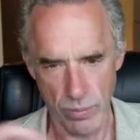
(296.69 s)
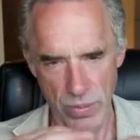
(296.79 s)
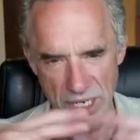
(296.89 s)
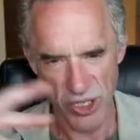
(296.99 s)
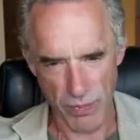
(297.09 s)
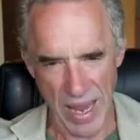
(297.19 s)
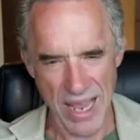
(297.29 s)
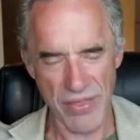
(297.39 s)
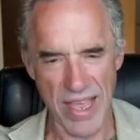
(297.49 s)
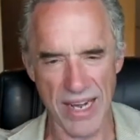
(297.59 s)

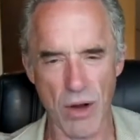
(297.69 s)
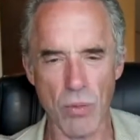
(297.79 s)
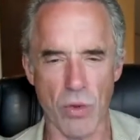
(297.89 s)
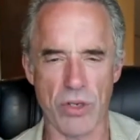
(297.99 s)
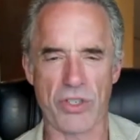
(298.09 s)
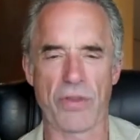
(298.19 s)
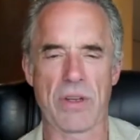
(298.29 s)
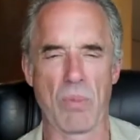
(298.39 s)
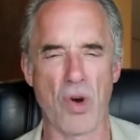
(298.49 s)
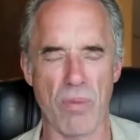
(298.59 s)
expand that outward so
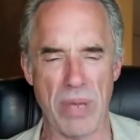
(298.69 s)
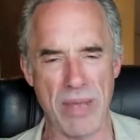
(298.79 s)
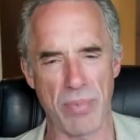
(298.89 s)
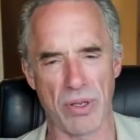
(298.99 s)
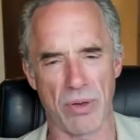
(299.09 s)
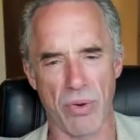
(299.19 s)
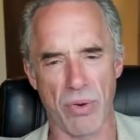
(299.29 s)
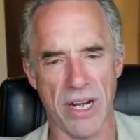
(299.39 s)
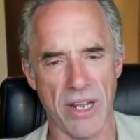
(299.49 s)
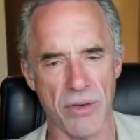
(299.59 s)
that more people are
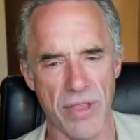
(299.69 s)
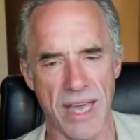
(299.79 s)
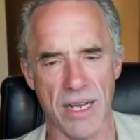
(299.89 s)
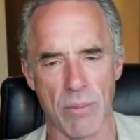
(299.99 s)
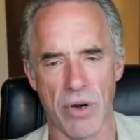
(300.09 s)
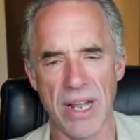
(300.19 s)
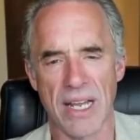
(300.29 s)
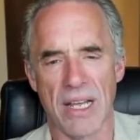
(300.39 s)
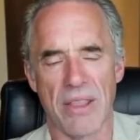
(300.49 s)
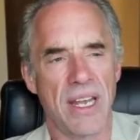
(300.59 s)
brought under that
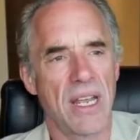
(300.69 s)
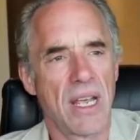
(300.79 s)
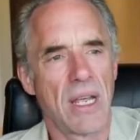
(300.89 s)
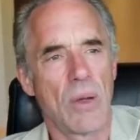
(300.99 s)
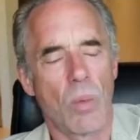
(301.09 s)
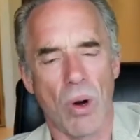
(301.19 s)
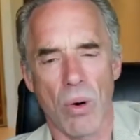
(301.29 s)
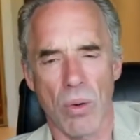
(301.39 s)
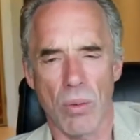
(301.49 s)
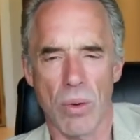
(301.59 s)
umbrella, then,
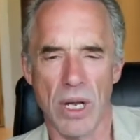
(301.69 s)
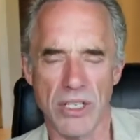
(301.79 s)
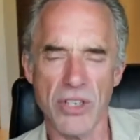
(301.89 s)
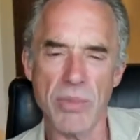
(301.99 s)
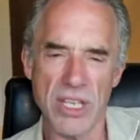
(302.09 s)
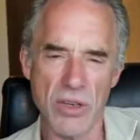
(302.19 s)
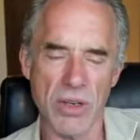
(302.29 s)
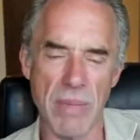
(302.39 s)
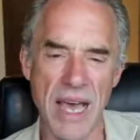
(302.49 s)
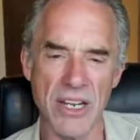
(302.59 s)
well, assuming you
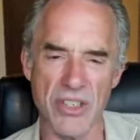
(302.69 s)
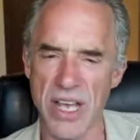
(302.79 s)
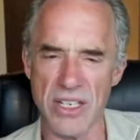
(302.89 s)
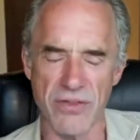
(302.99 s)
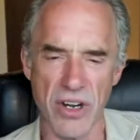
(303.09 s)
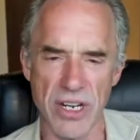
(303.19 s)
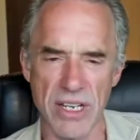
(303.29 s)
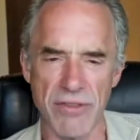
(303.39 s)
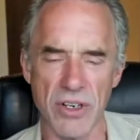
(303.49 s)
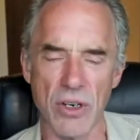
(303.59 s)
can manage that, it's very
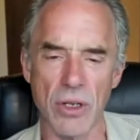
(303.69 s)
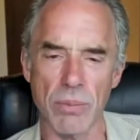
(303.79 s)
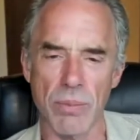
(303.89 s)
difficult.